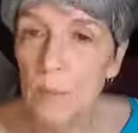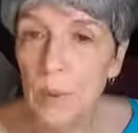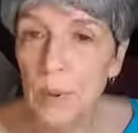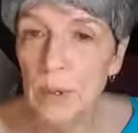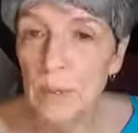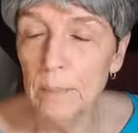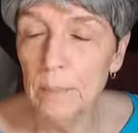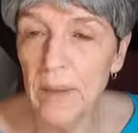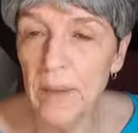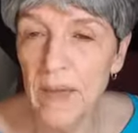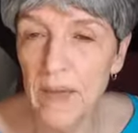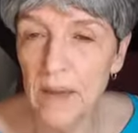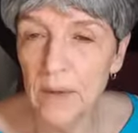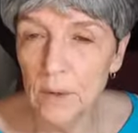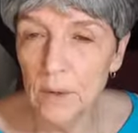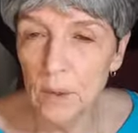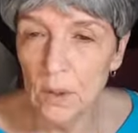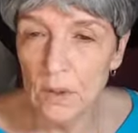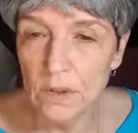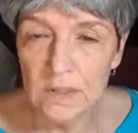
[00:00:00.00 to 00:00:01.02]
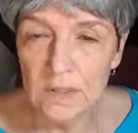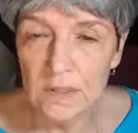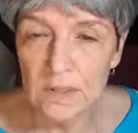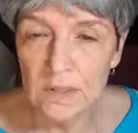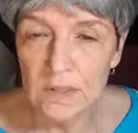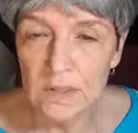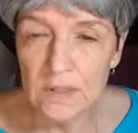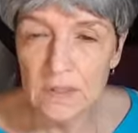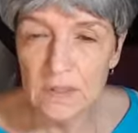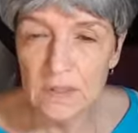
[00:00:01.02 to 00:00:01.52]
put a powder, some
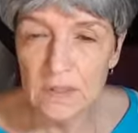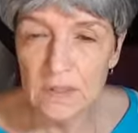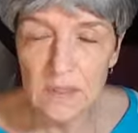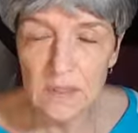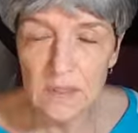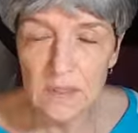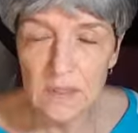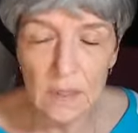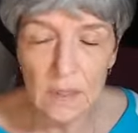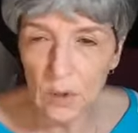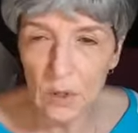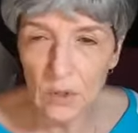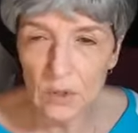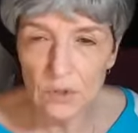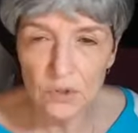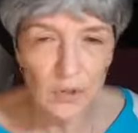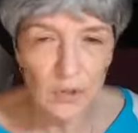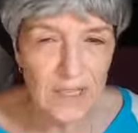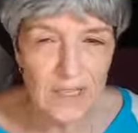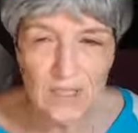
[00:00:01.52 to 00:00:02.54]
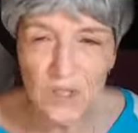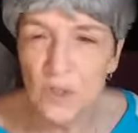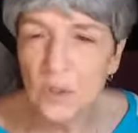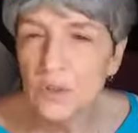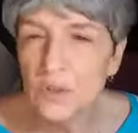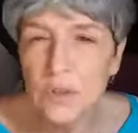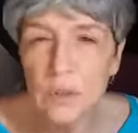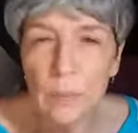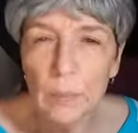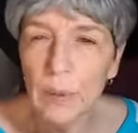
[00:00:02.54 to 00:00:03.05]
kind of powder, a
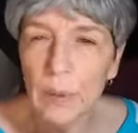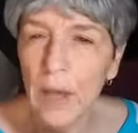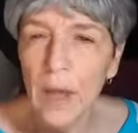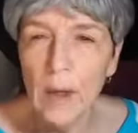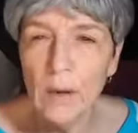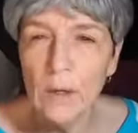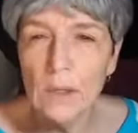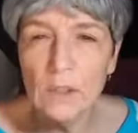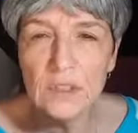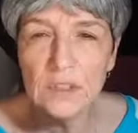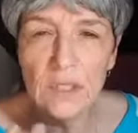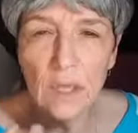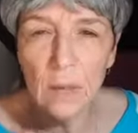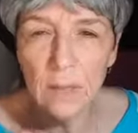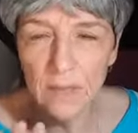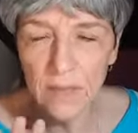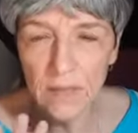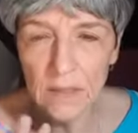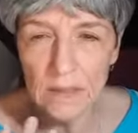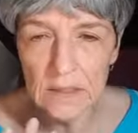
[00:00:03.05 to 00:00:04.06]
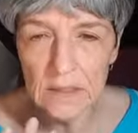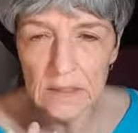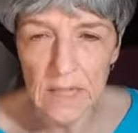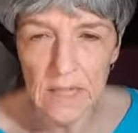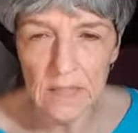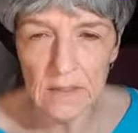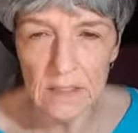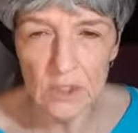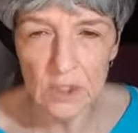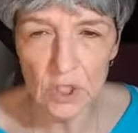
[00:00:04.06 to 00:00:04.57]
translucent powder, something to
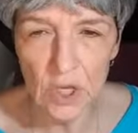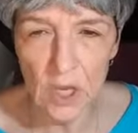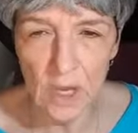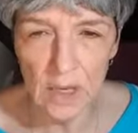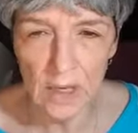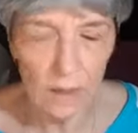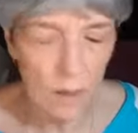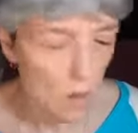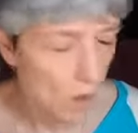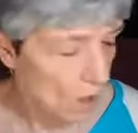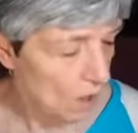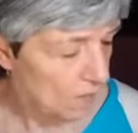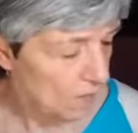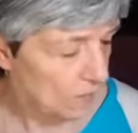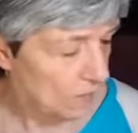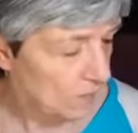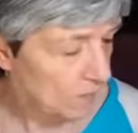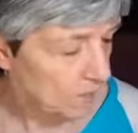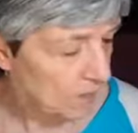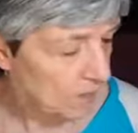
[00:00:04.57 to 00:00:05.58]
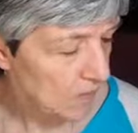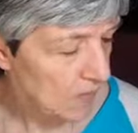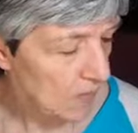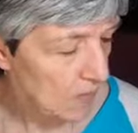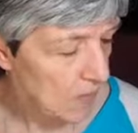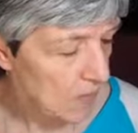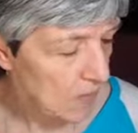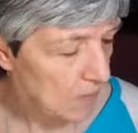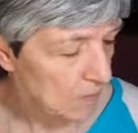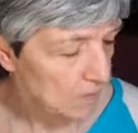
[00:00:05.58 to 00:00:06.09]
take the shine off.
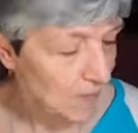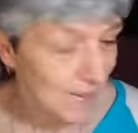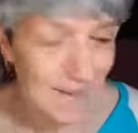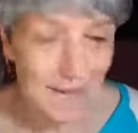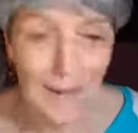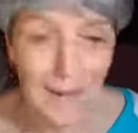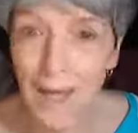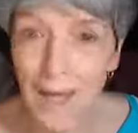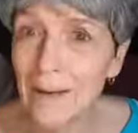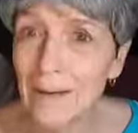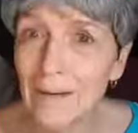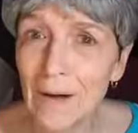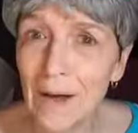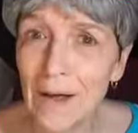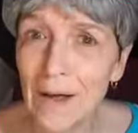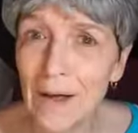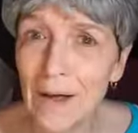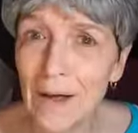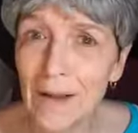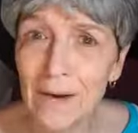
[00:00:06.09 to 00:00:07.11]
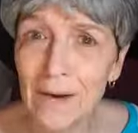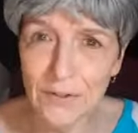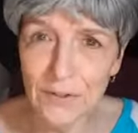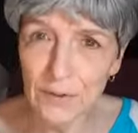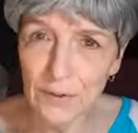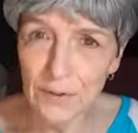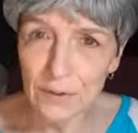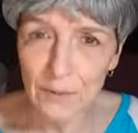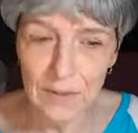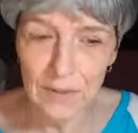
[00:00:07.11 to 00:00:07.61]
But I don't have to do
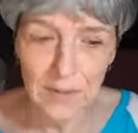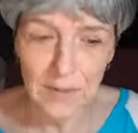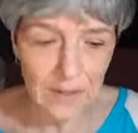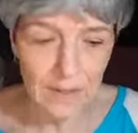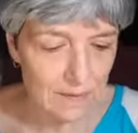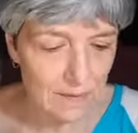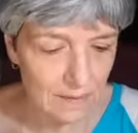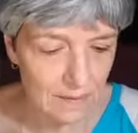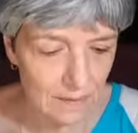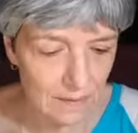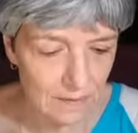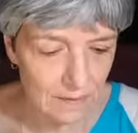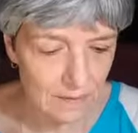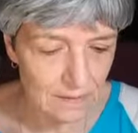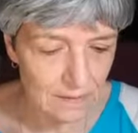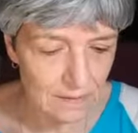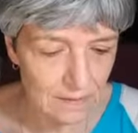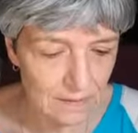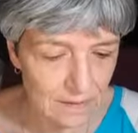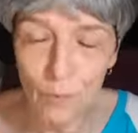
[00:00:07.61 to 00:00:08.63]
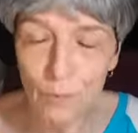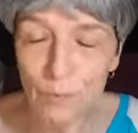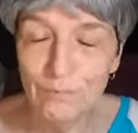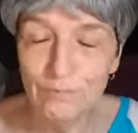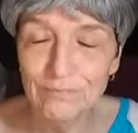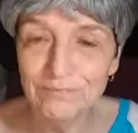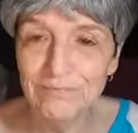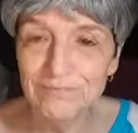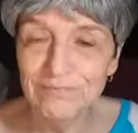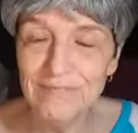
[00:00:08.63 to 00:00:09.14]
it with this. So
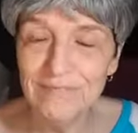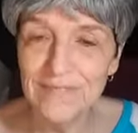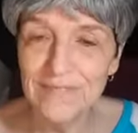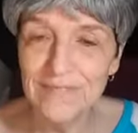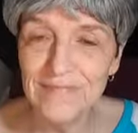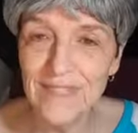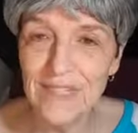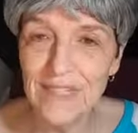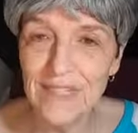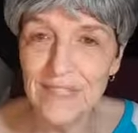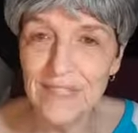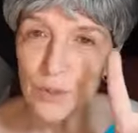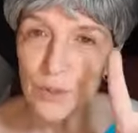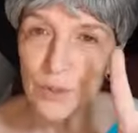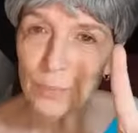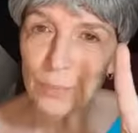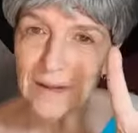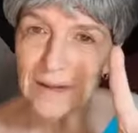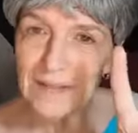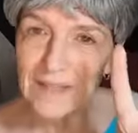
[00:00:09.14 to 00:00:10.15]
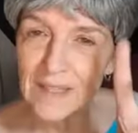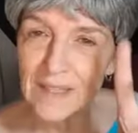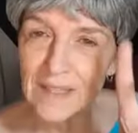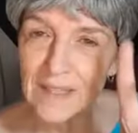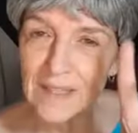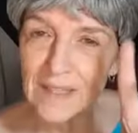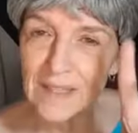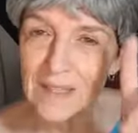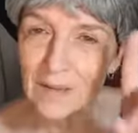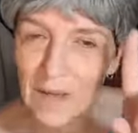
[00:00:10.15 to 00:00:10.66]
that's 2 products in
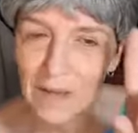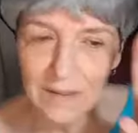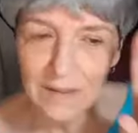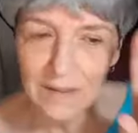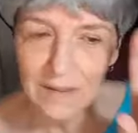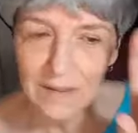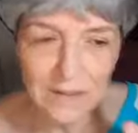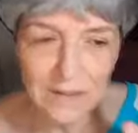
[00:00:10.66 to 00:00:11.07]
one as far